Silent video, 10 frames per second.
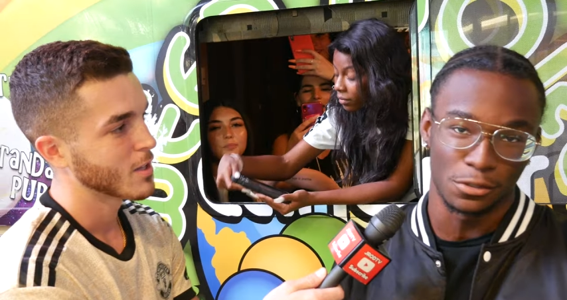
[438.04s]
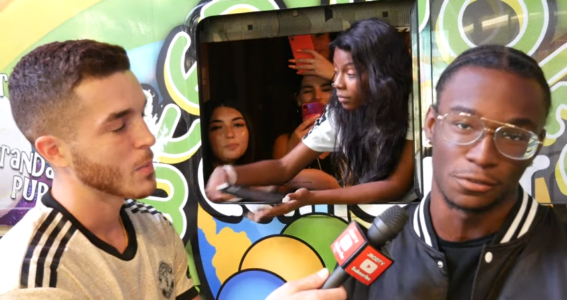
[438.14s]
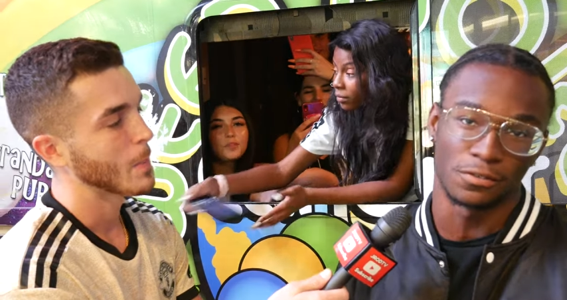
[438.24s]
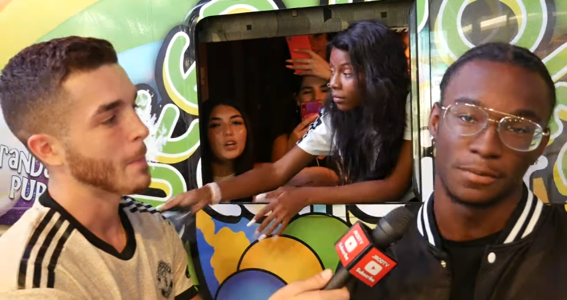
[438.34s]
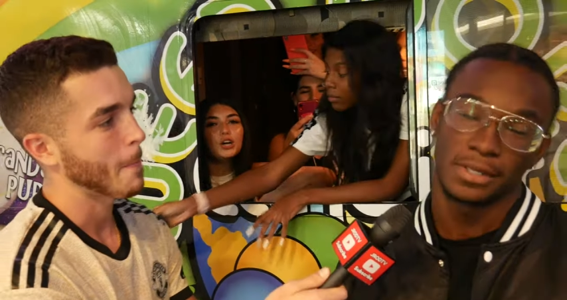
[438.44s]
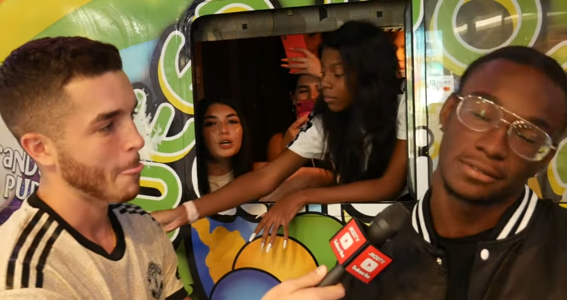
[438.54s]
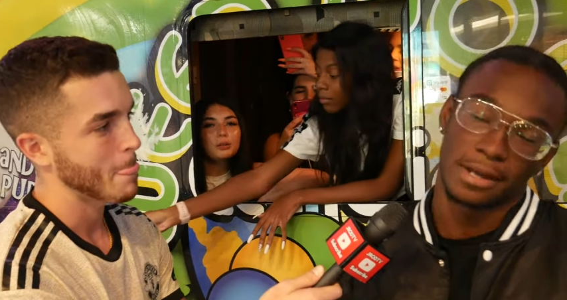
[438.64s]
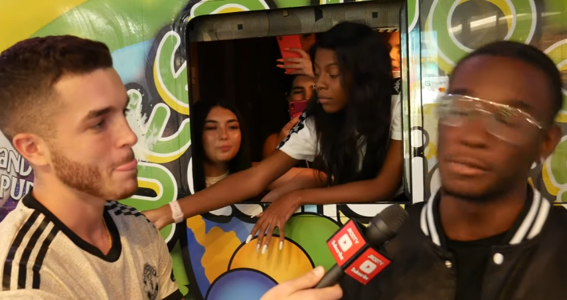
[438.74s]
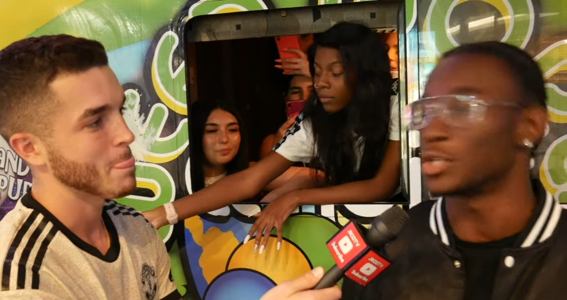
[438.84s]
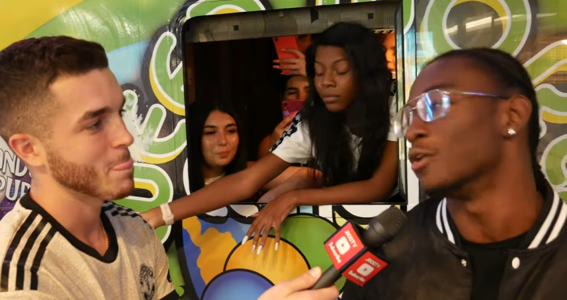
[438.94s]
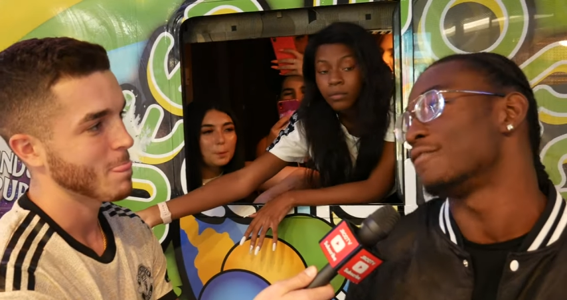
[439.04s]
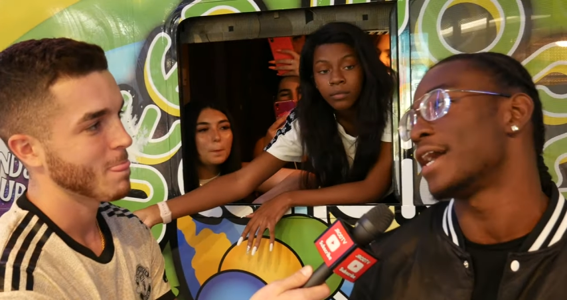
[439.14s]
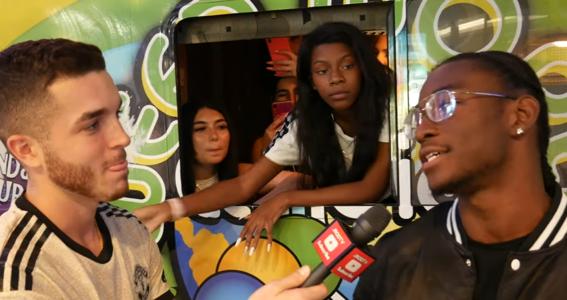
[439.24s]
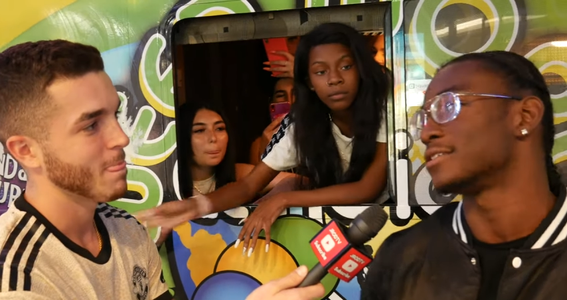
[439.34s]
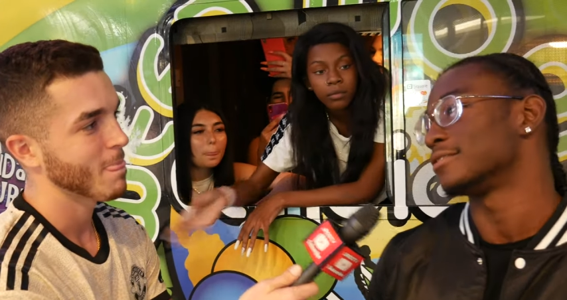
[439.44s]
Speaker 1: shit. You feel me? I'm just
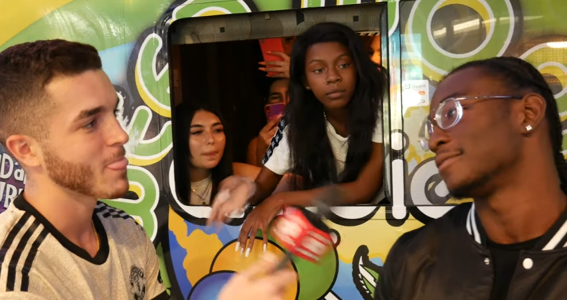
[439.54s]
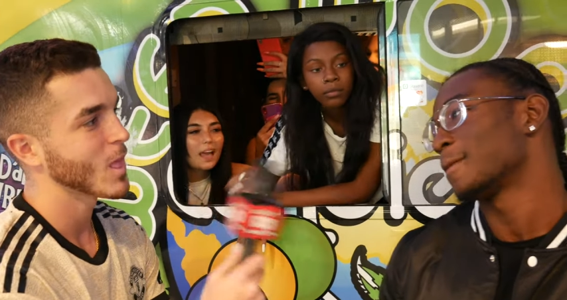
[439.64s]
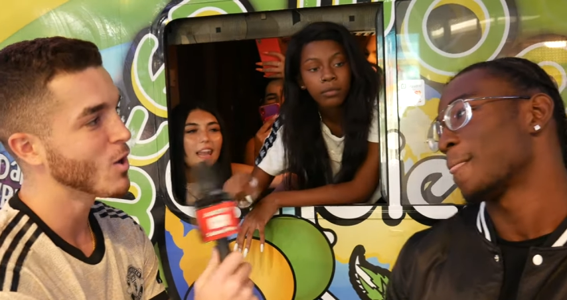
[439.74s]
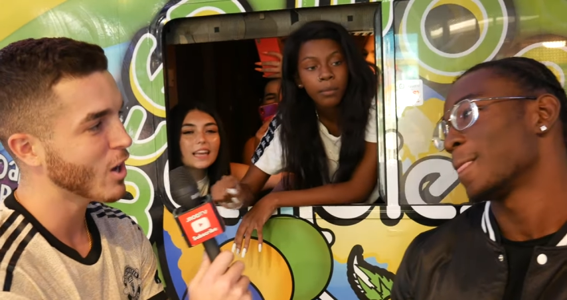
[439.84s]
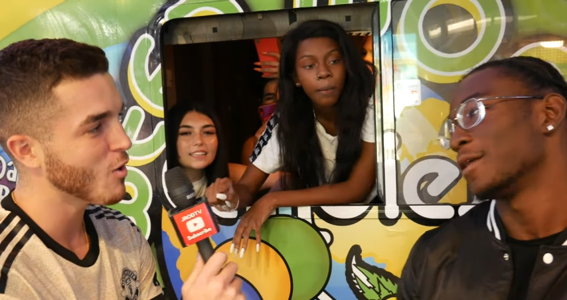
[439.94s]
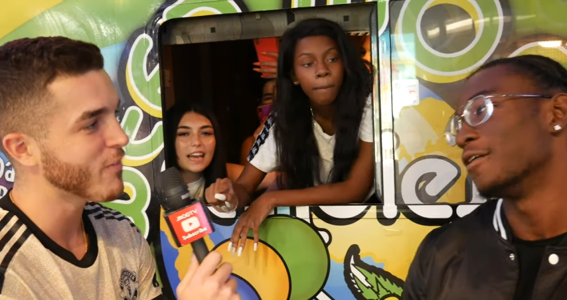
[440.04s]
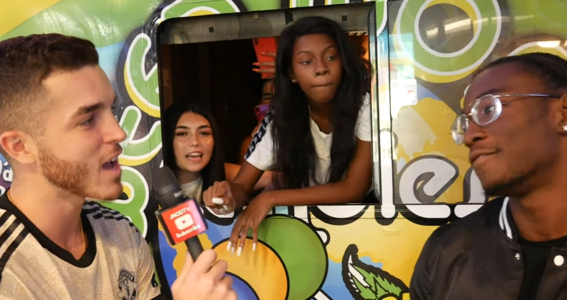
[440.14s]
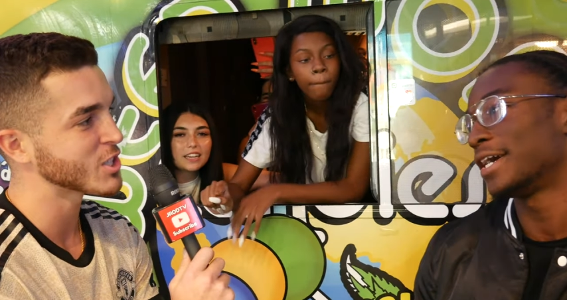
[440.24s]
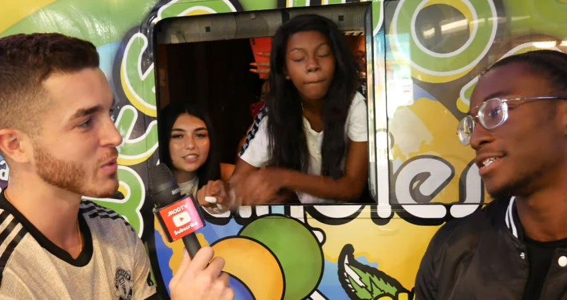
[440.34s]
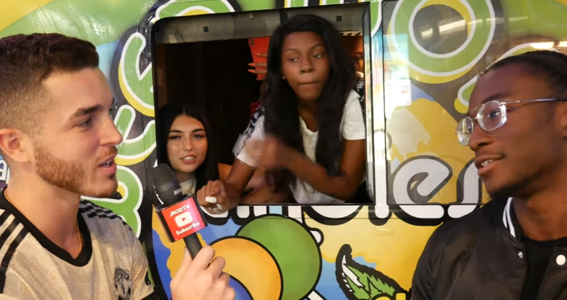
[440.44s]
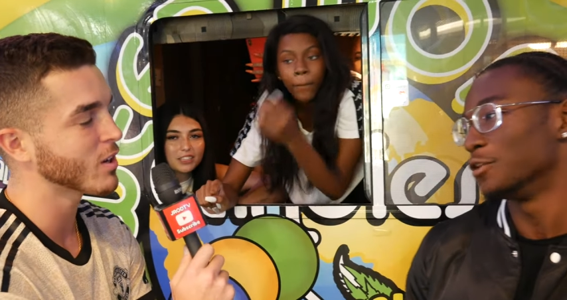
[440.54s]
old-fashioned. Okay, old-fashioned with it.